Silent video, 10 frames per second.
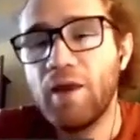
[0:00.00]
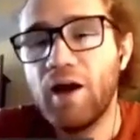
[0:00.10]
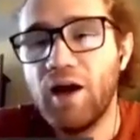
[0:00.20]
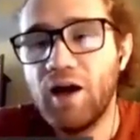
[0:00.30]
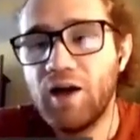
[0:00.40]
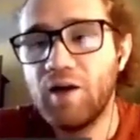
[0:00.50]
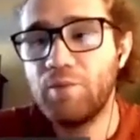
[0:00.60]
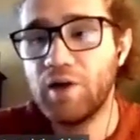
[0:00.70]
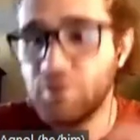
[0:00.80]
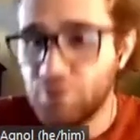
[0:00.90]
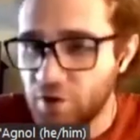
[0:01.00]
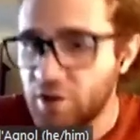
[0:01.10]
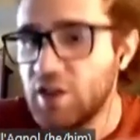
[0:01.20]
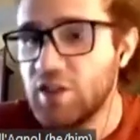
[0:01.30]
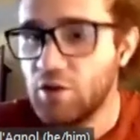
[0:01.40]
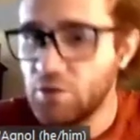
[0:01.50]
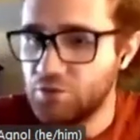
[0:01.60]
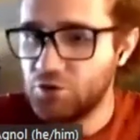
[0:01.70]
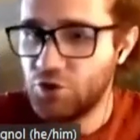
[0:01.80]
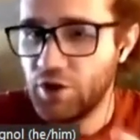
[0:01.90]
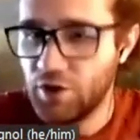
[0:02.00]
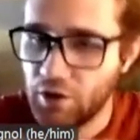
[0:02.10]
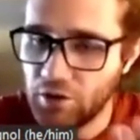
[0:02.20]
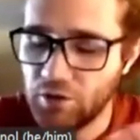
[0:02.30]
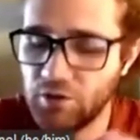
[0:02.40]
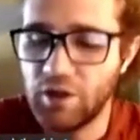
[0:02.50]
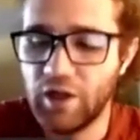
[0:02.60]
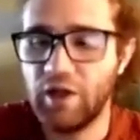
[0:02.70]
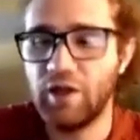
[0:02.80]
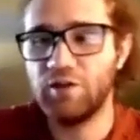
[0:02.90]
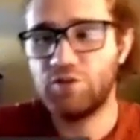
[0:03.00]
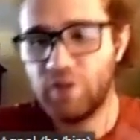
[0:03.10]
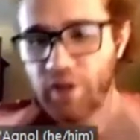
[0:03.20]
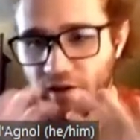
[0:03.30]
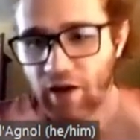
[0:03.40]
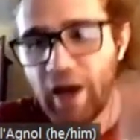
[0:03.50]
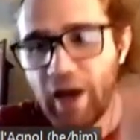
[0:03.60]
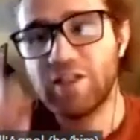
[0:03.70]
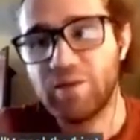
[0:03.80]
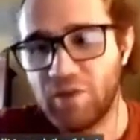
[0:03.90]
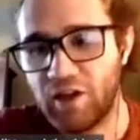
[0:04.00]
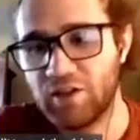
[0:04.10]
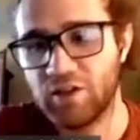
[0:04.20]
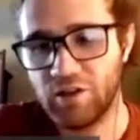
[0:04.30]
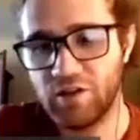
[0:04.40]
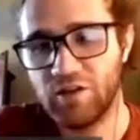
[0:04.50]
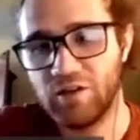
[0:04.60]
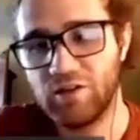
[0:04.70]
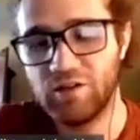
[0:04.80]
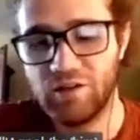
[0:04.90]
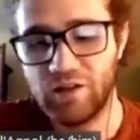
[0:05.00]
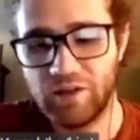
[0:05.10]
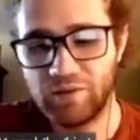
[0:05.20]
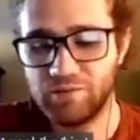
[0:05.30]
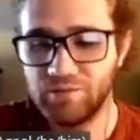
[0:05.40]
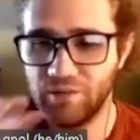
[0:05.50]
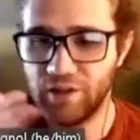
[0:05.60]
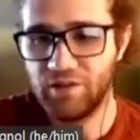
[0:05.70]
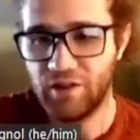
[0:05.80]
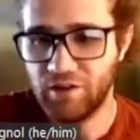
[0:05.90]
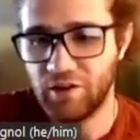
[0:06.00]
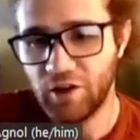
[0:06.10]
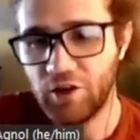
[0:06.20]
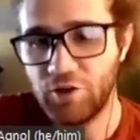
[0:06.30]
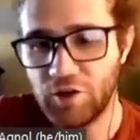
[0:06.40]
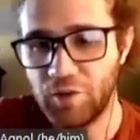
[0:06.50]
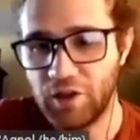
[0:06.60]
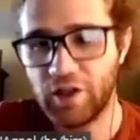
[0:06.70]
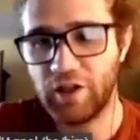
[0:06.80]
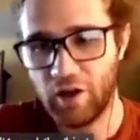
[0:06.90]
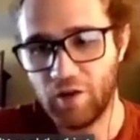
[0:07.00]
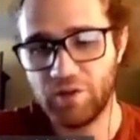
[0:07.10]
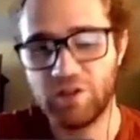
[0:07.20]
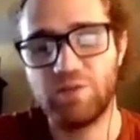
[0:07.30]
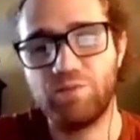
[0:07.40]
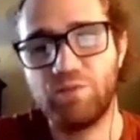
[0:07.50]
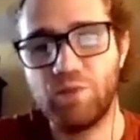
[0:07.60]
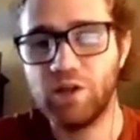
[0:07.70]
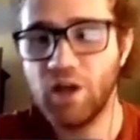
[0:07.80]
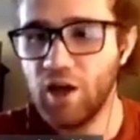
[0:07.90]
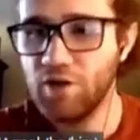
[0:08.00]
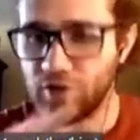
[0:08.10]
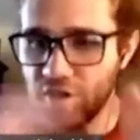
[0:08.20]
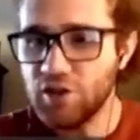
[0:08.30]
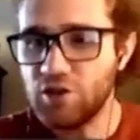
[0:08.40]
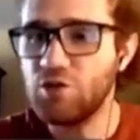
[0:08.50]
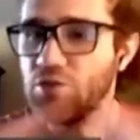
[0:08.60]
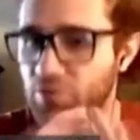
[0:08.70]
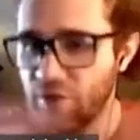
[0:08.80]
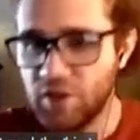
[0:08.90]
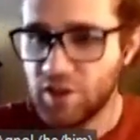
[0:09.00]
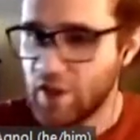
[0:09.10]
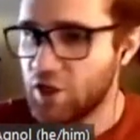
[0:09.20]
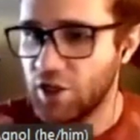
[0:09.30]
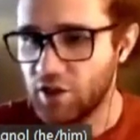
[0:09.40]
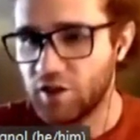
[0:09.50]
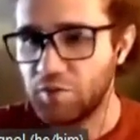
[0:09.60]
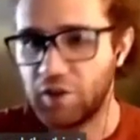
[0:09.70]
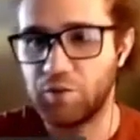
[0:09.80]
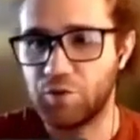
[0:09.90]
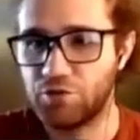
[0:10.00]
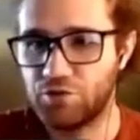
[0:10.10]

uh, but in, for these I'll try, I'll uh, sort of like hide some things under the um, that, that they're not going to be entirely obvious. But for these two, this is actually the complete proof.